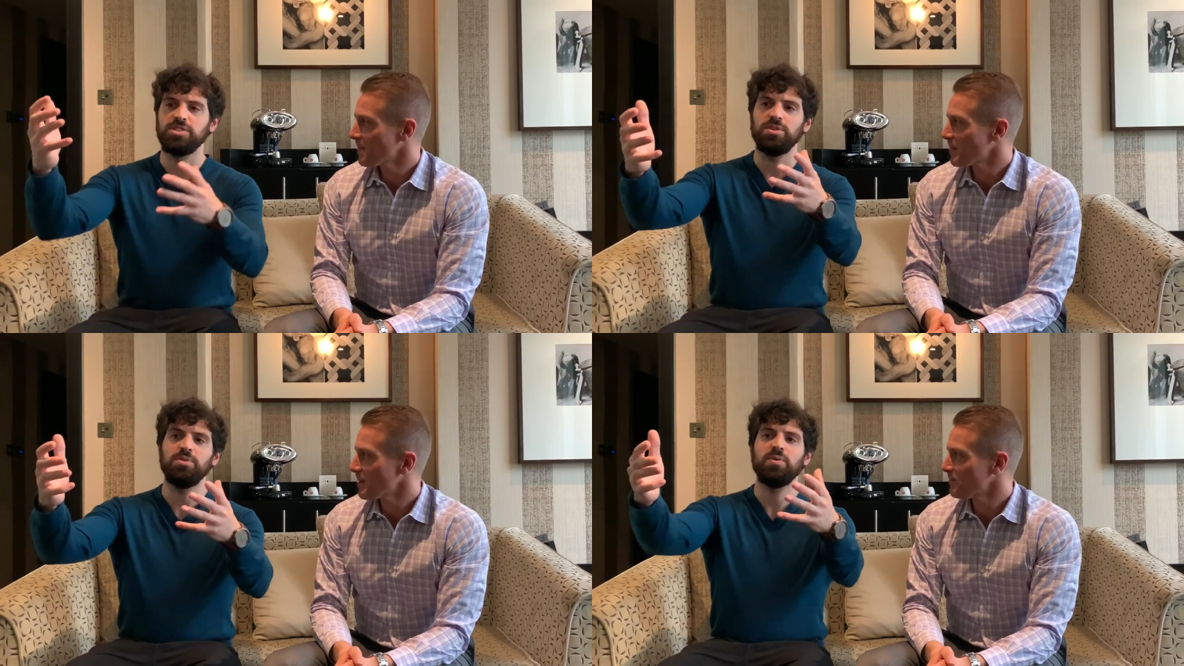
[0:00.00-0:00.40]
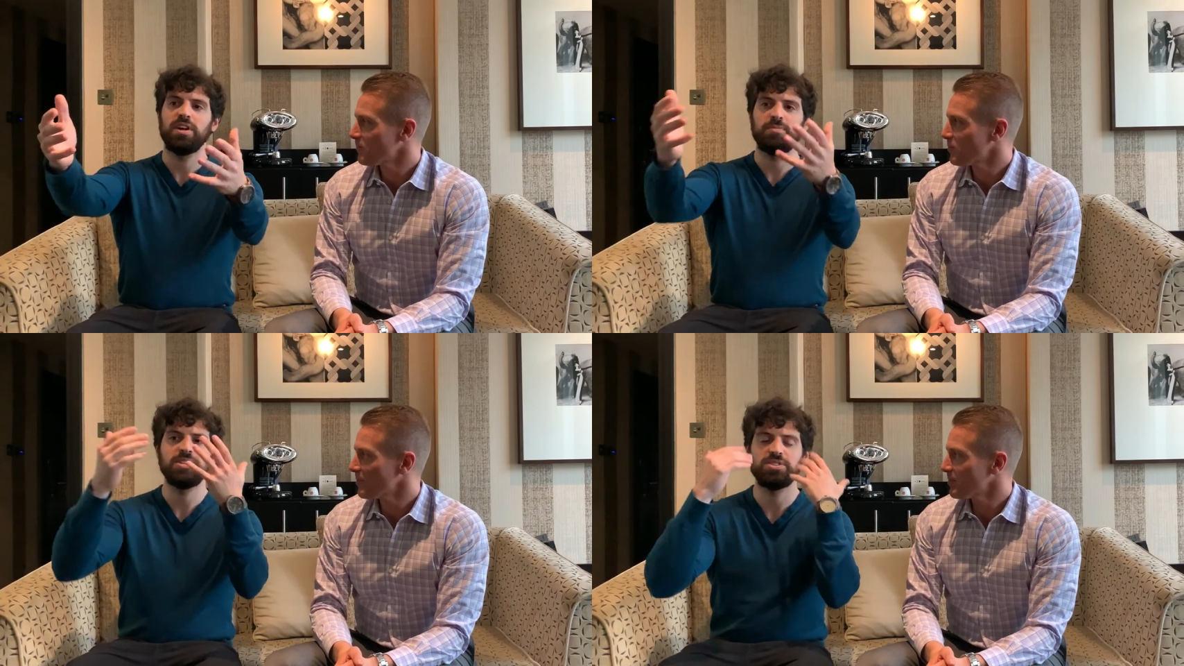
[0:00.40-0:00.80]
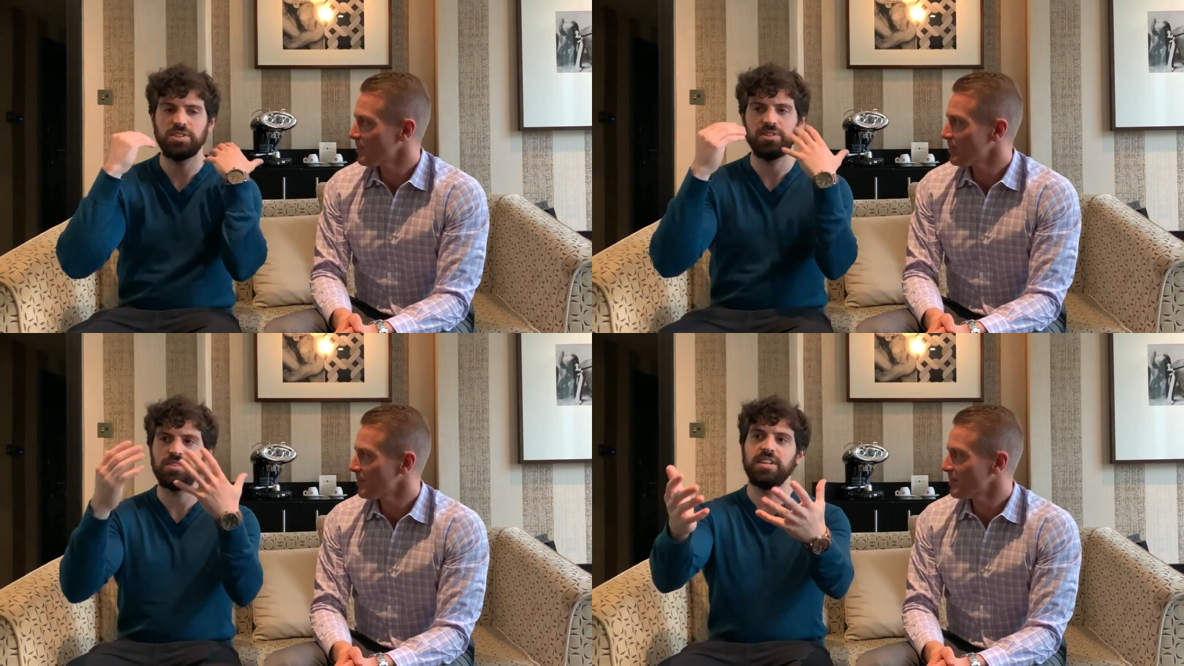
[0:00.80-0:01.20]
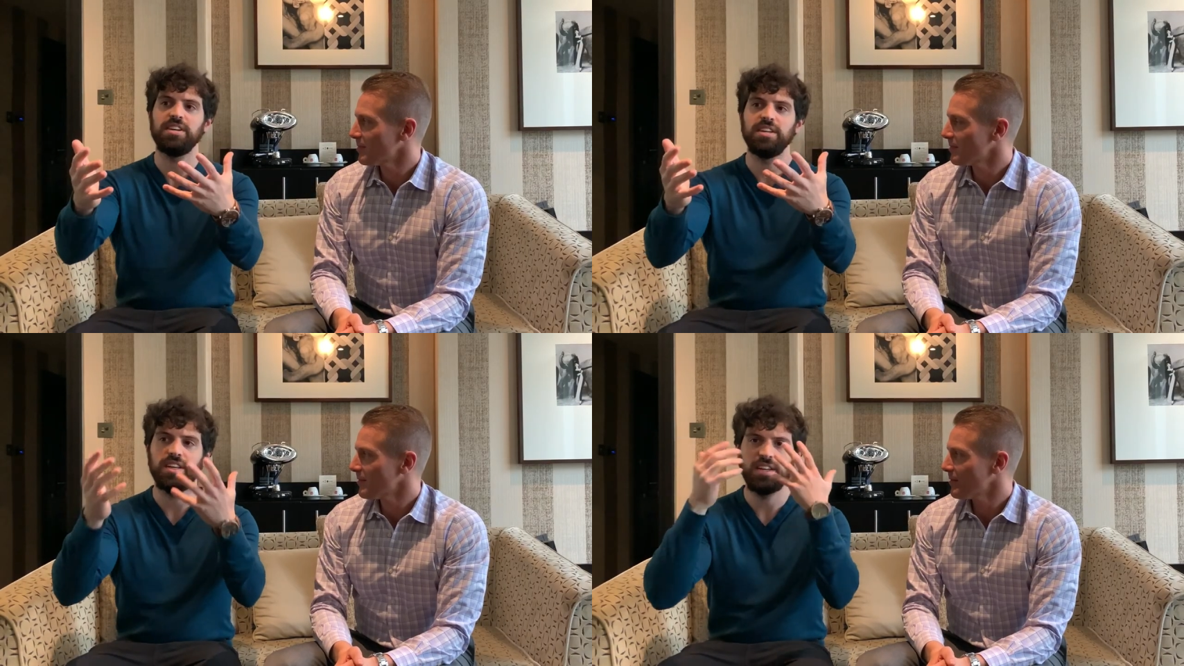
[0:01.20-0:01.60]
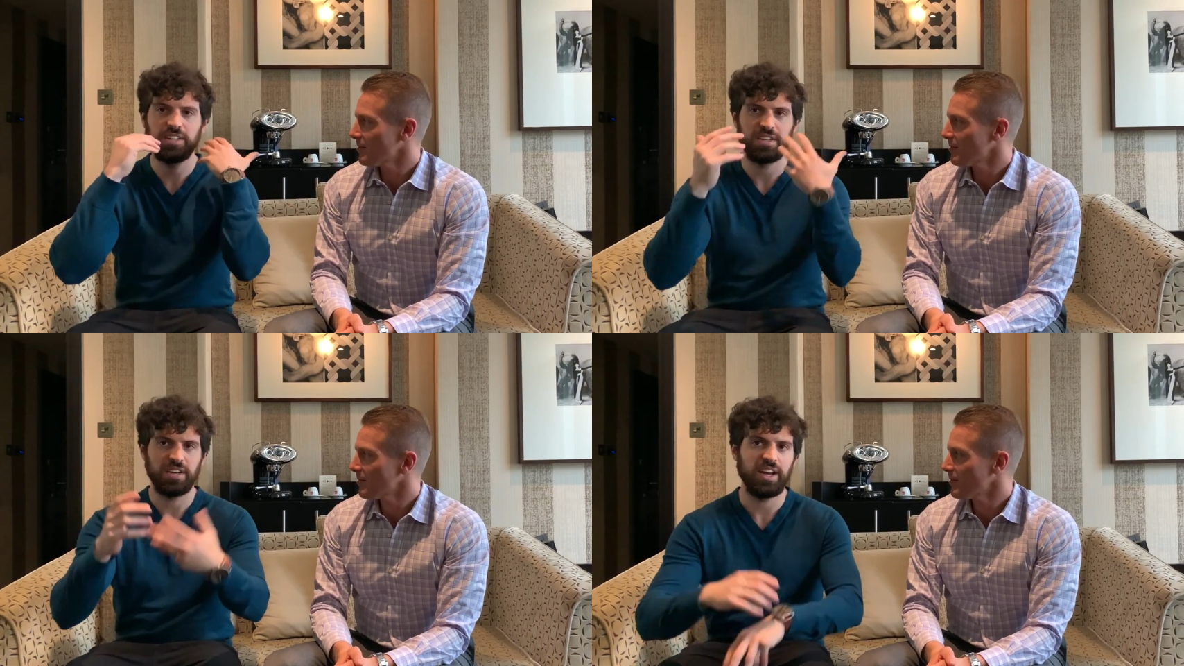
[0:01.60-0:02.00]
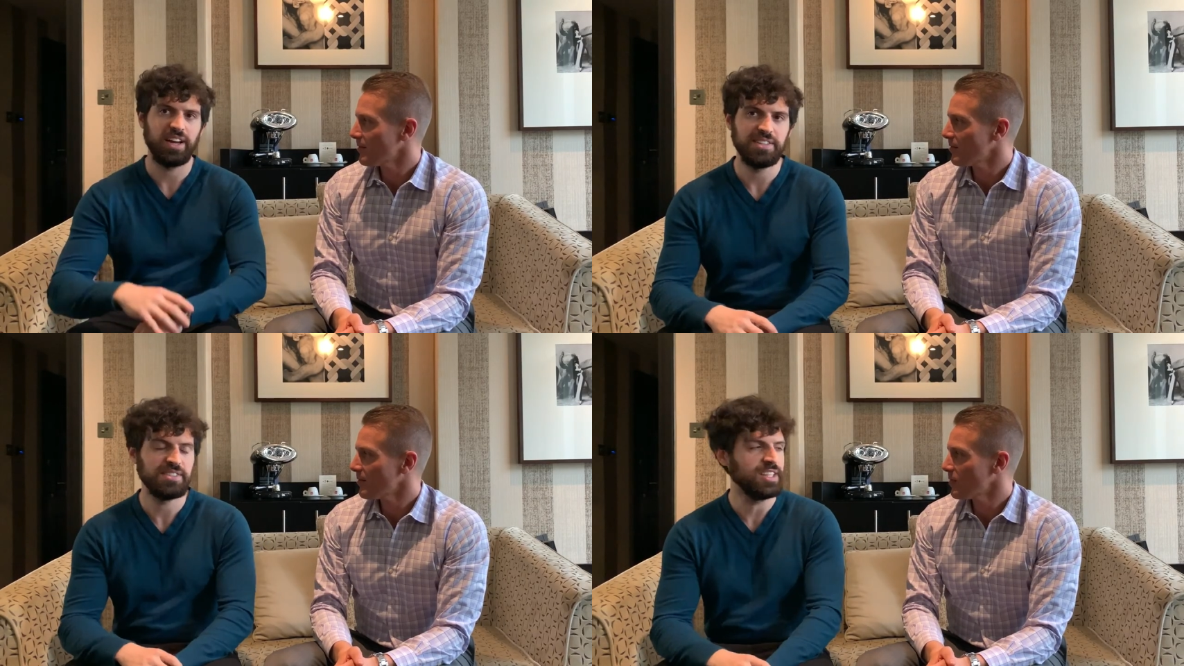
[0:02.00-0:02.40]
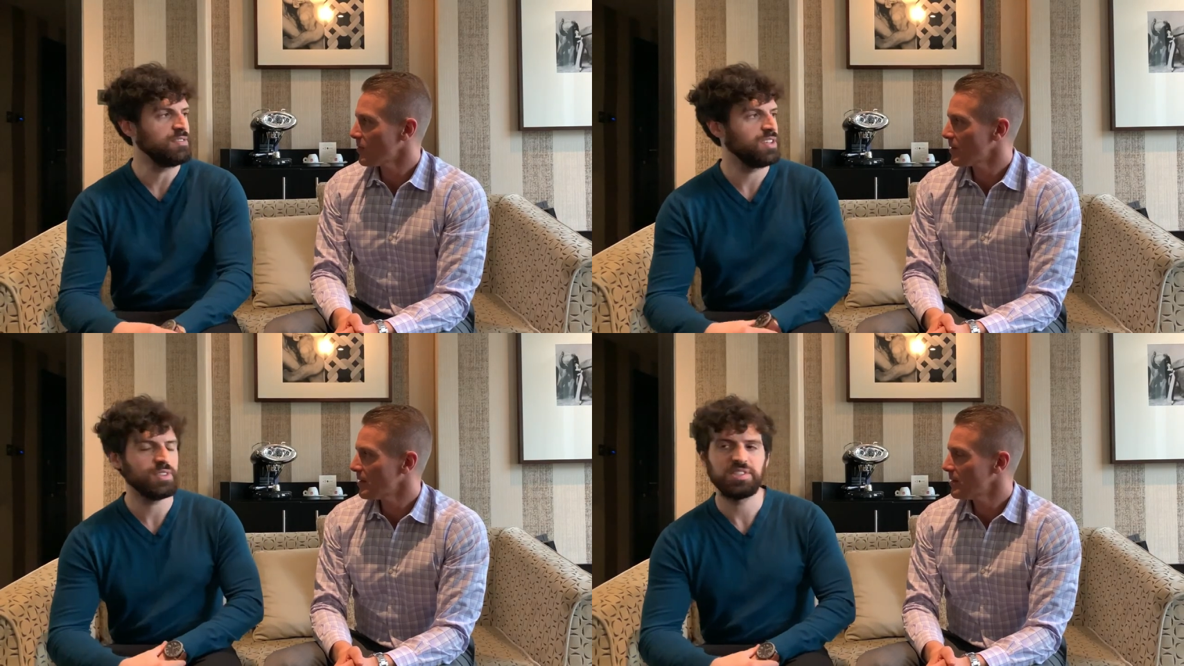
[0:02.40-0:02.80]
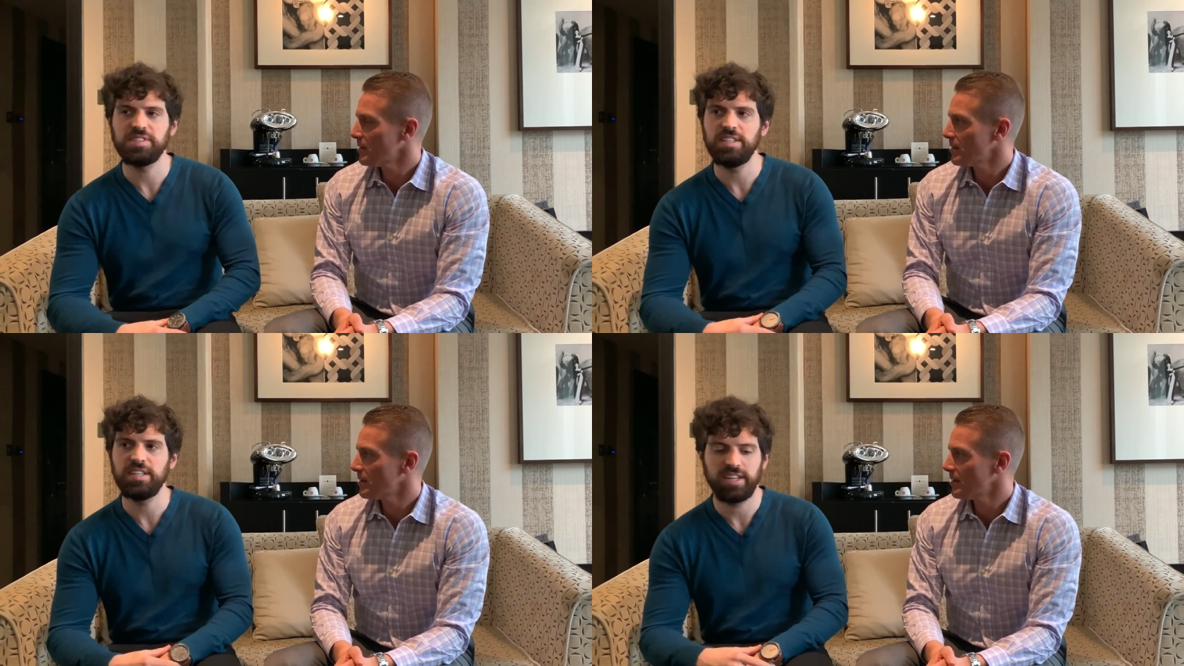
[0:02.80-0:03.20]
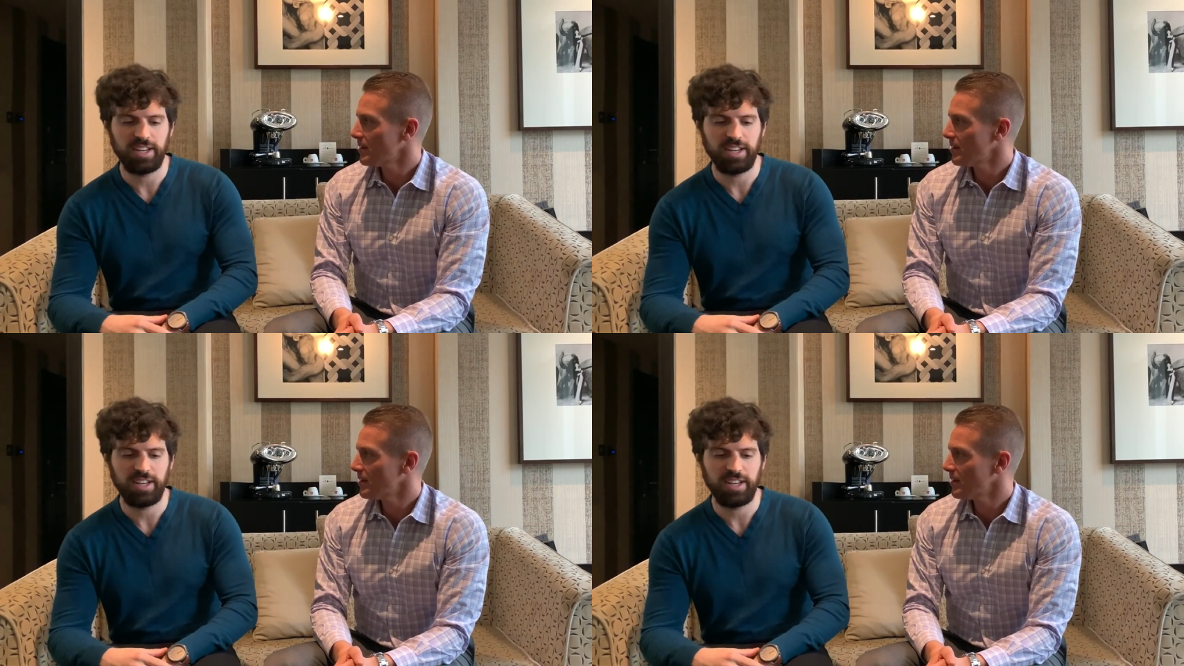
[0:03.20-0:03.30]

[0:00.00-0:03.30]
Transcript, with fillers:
Speaker 1: So you want to make sure there's light hitting your eyes. And if you've ever seen